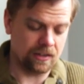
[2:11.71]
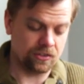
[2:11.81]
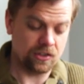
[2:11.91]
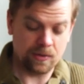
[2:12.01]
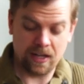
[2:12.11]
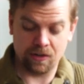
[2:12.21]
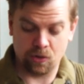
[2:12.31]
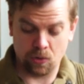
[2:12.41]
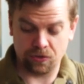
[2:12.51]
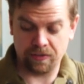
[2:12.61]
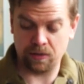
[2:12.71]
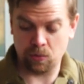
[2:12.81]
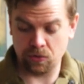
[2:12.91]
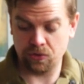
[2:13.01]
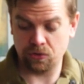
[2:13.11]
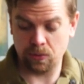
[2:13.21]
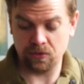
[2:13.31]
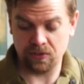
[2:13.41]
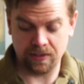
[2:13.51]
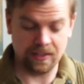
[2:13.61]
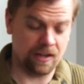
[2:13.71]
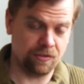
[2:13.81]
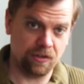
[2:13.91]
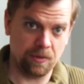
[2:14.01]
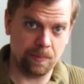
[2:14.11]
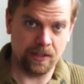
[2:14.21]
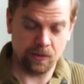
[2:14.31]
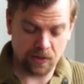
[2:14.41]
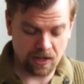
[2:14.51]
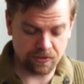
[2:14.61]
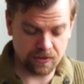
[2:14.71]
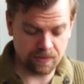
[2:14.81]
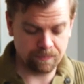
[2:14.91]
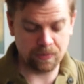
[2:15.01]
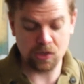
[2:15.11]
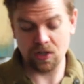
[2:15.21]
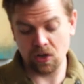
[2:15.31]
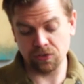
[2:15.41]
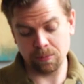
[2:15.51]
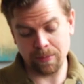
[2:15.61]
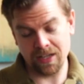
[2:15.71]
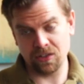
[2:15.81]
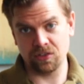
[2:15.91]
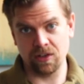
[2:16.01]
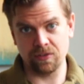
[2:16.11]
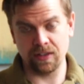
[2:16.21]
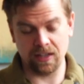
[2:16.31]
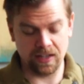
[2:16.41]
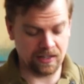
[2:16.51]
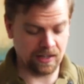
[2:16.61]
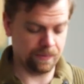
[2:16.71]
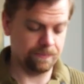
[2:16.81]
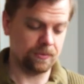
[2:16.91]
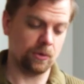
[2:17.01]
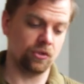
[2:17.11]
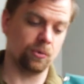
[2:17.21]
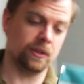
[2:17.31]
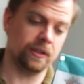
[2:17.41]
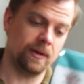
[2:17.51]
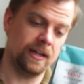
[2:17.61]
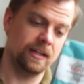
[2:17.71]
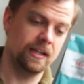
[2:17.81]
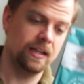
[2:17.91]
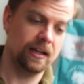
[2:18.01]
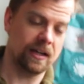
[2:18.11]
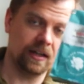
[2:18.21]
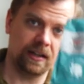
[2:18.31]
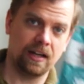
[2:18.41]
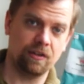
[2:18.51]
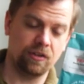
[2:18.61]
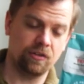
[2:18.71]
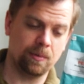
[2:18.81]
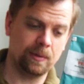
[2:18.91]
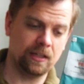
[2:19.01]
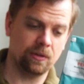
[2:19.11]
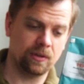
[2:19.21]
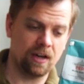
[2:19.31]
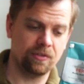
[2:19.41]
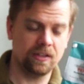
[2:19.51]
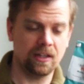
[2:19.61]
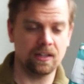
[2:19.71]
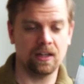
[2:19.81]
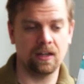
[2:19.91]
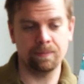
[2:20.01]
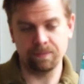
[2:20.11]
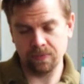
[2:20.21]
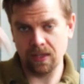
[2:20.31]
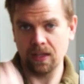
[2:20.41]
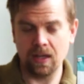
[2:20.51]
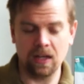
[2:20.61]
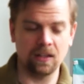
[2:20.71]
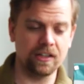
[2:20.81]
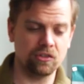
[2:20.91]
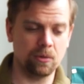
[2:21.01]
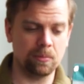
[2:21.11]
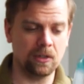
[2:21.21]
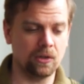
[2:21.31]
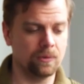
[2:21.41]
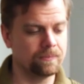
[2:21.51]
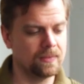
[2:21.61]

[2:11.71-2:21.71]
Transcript: So you can, of course, find roasters who are selling Cafe Femenino coffee, but you can also buy it yourself online now, which is really great, cafefemininocoffee.com. I'll link to it below.